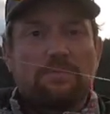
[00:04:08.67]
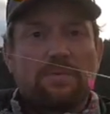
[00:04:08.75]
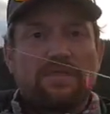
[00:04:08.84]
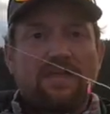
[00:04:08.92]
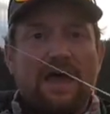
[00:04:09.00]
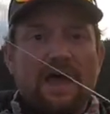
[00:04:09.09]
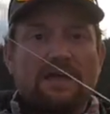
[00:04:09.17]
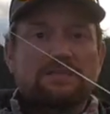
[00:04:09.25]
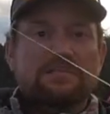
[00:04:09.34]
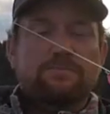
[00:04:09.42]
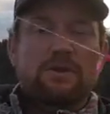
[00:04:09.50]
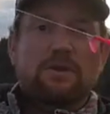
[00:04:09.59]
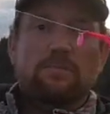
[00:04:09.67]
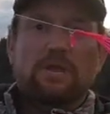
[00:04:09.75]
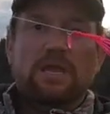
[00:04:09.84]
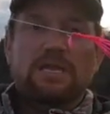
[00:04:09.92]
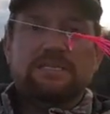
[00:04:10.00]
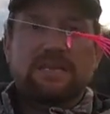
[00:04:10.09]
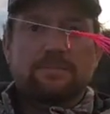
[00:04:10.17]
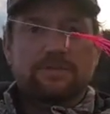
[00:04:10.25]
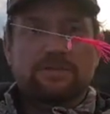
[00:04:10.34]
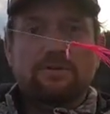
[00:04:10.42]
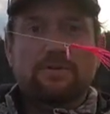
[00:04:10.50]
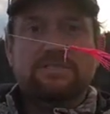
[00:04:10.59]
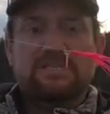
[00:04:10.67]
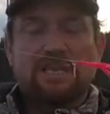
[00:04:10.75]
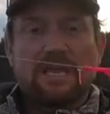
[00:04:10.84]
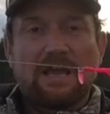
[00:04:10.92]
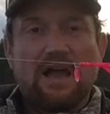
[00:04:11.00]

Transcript: but that spinner blade is able to do its thing.